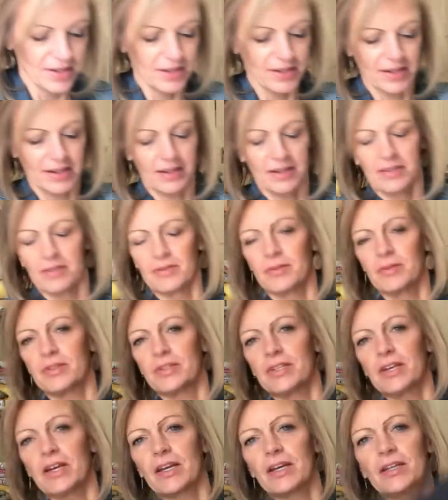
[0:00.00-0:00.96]
Yeah, my
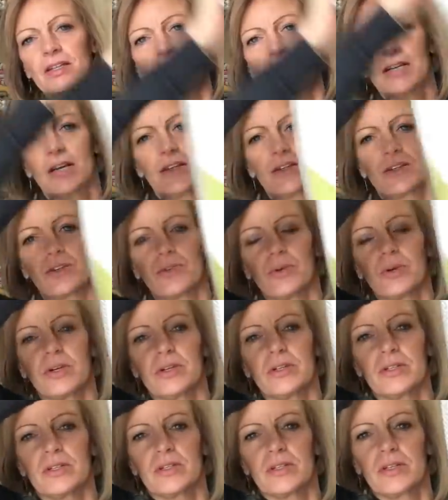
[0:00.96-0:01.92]
second test
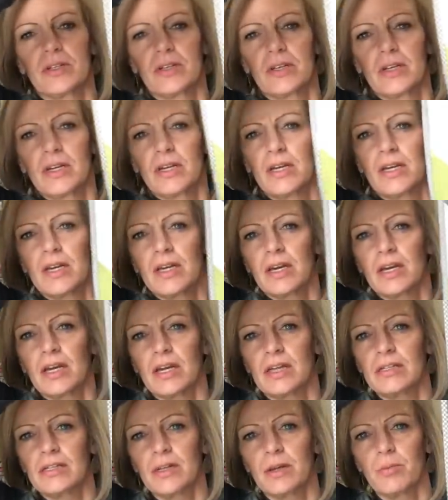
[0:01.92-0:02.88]
quilt. And
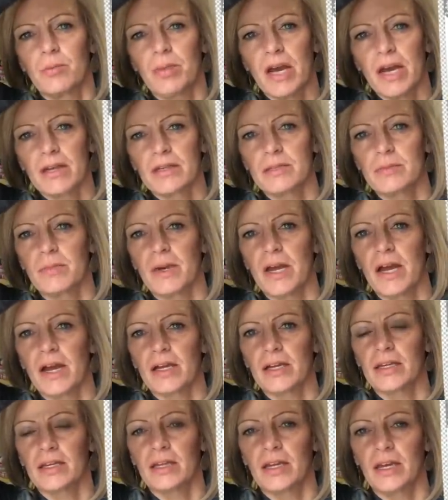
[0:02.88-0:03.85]
I did them back to
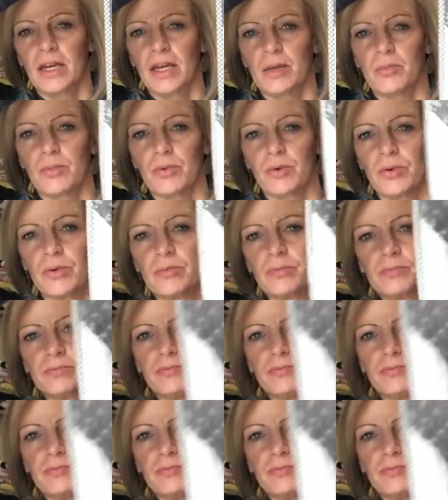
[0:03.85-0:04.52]
back in April.